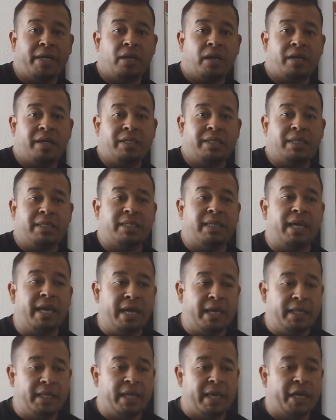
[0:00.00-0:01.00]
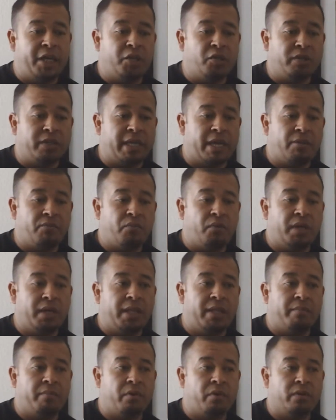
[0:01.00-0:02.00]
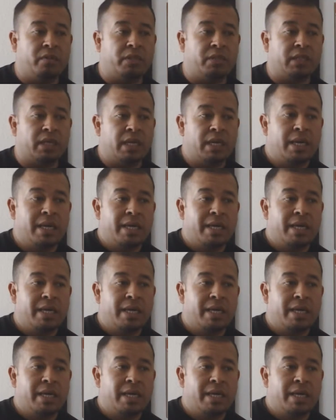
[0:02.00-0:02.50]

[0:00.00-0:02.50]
can honestly say the Angels have one of the most